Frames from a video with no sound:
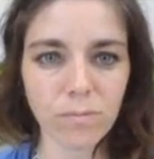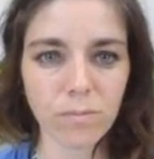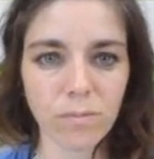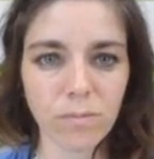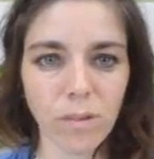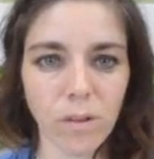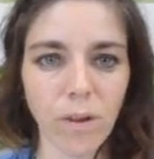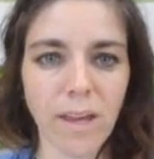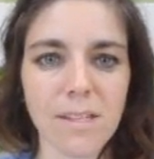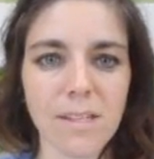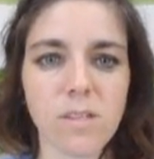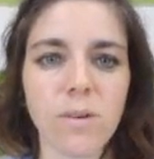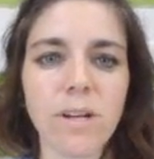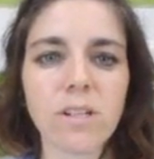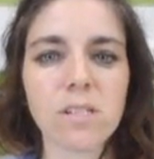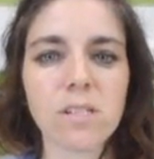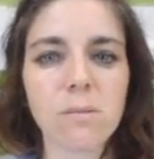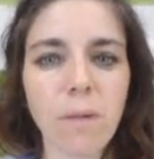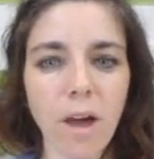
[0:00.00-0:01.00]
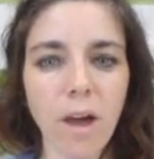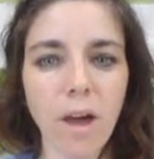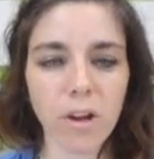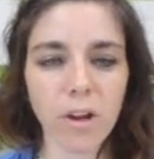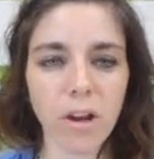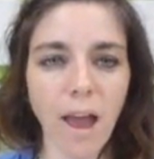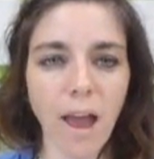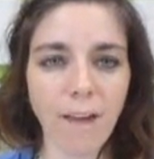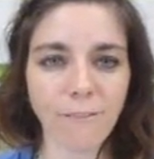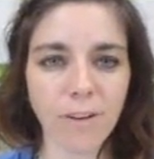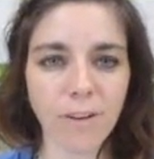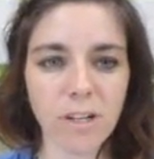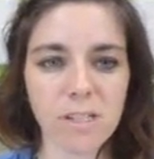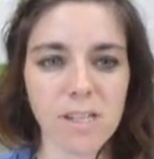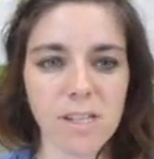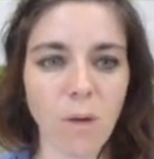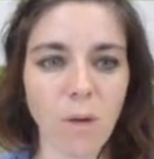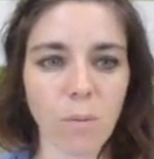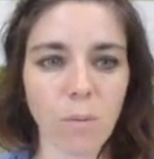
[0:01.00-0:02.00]
Okay, so here's some other efforts
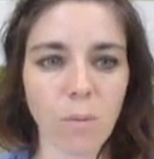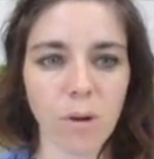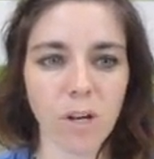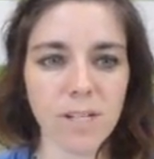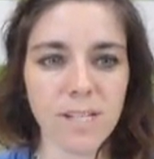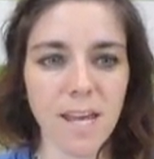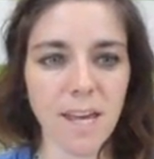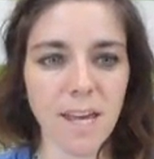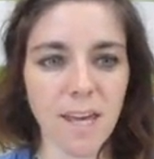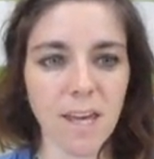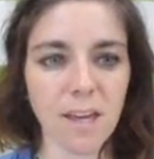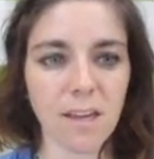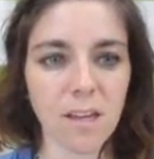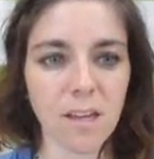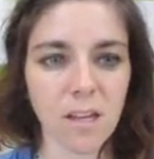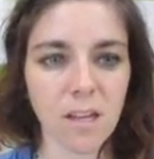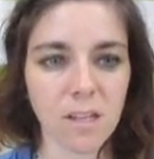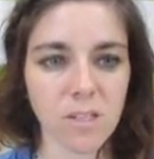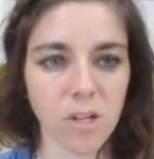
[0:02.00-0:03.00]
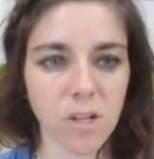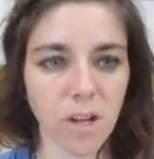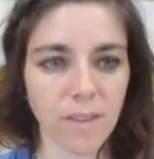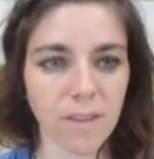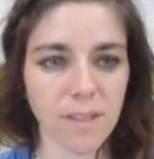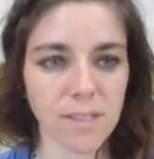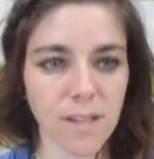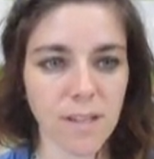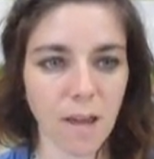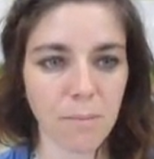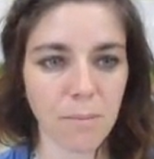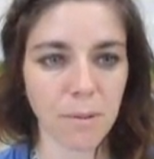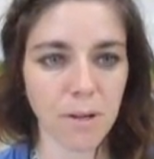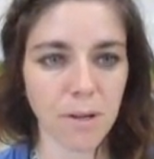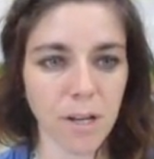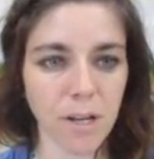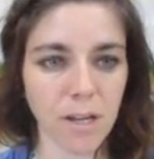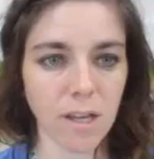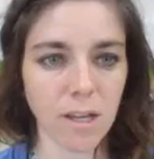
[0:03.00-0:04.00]
that women are taking during this time
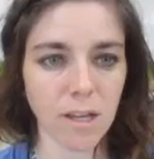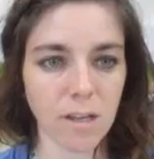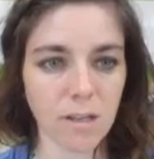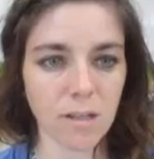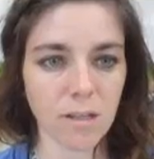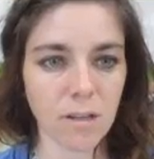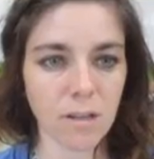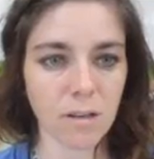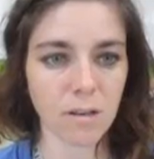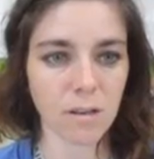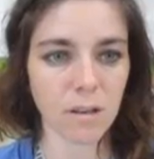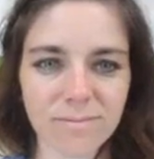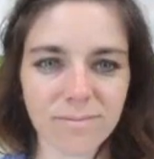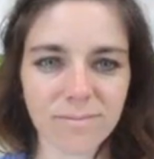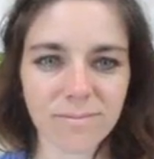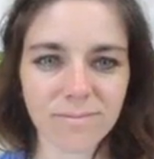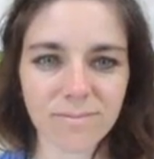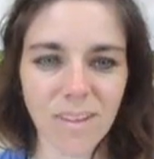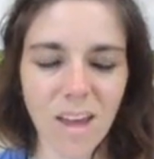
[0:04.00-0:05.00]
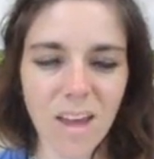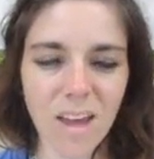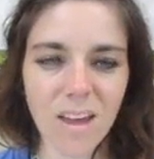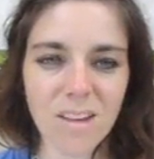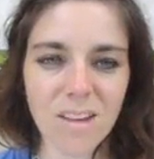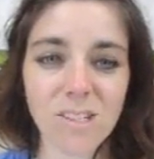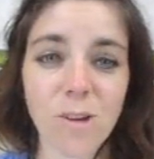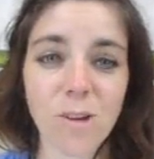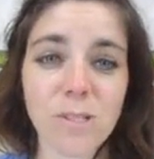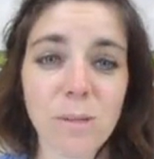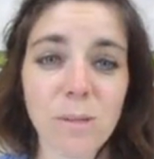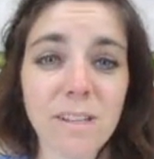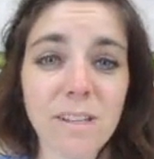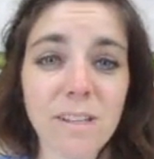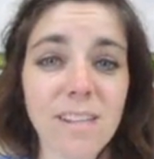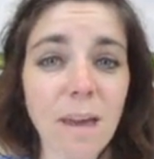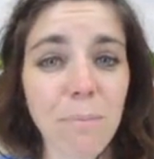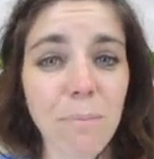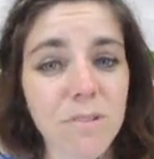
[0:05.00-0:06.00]
period. So some
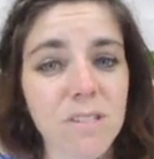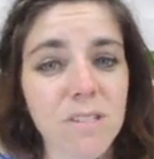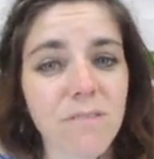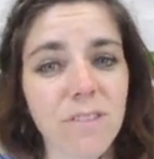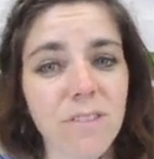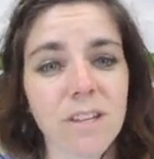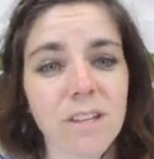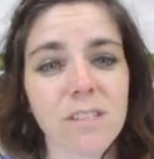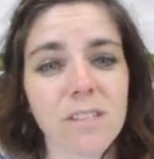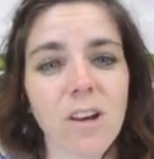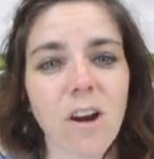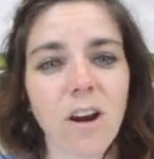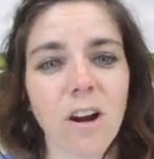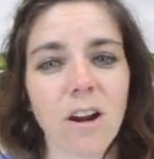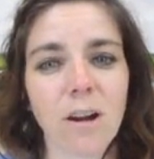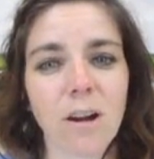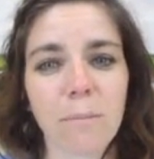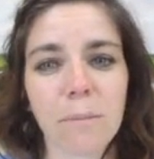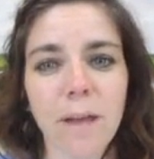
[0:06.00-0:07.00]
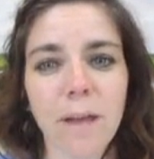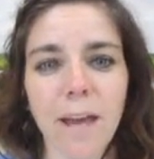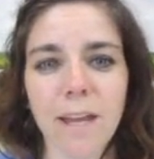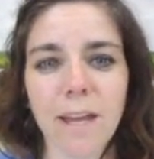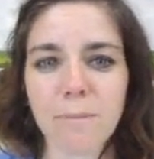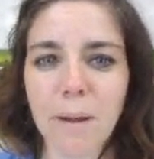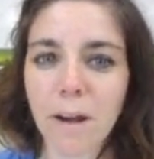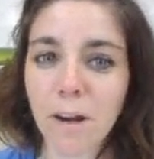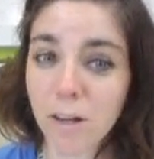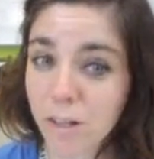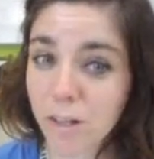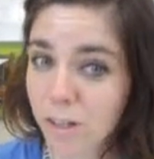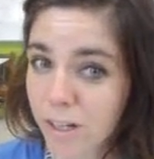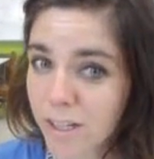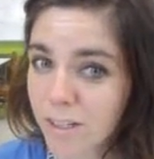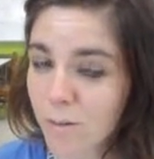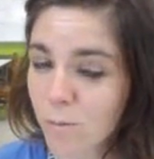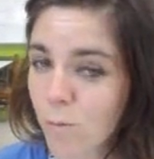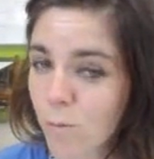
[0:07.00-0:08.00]
examples of this are Planned
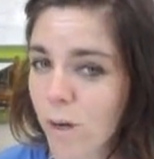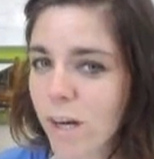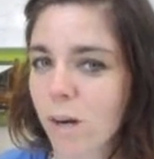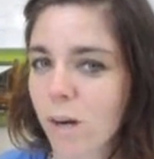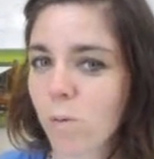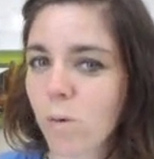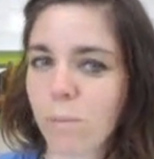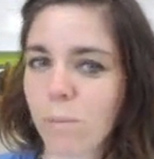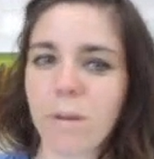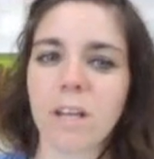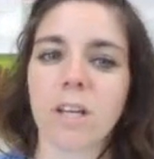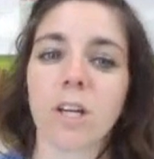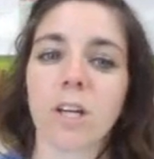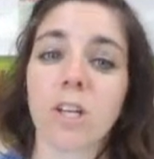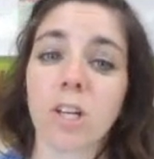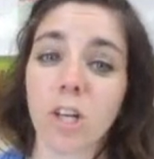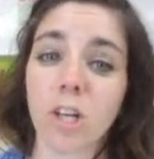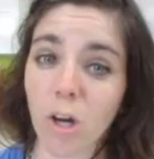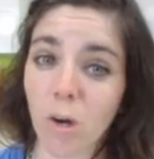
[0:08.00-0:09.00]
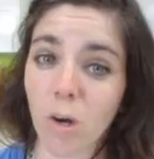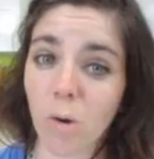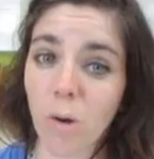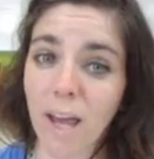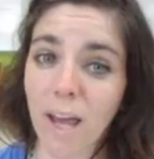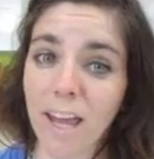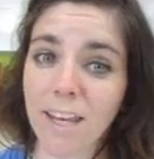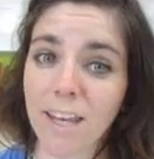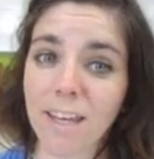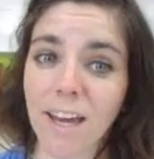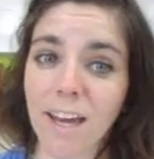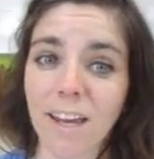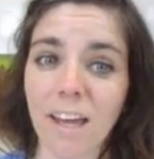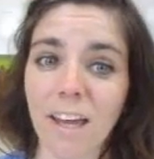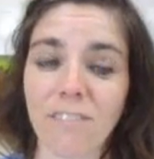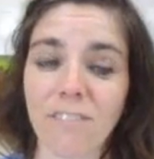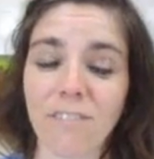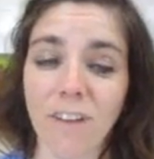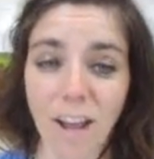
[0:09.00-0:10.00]
Parenthood, where women could go and get
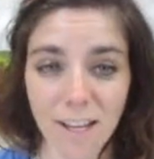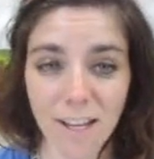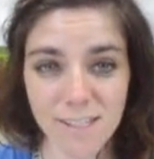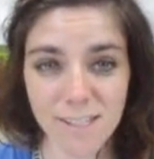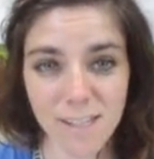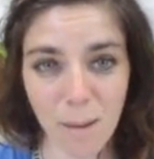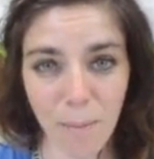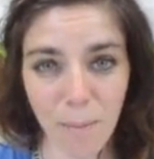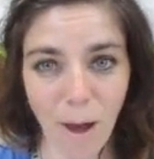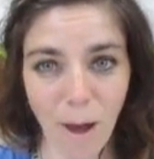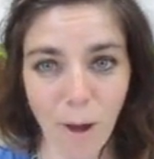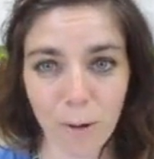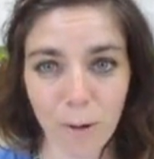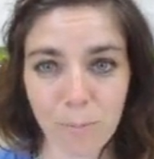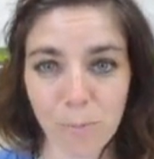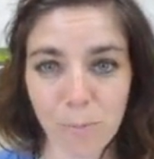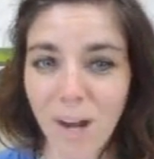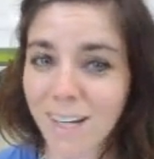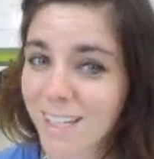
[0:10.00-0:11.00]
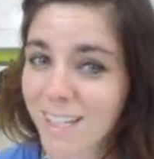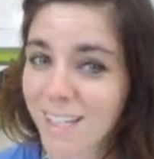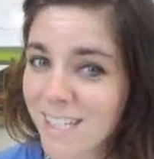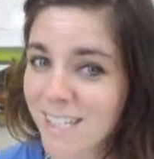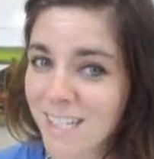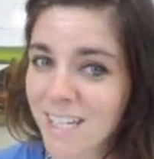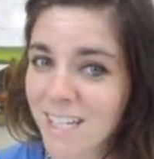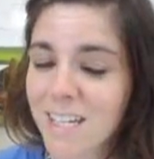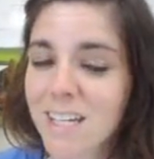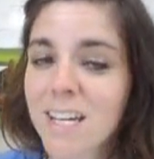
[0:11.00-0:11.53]
advice about pregnancy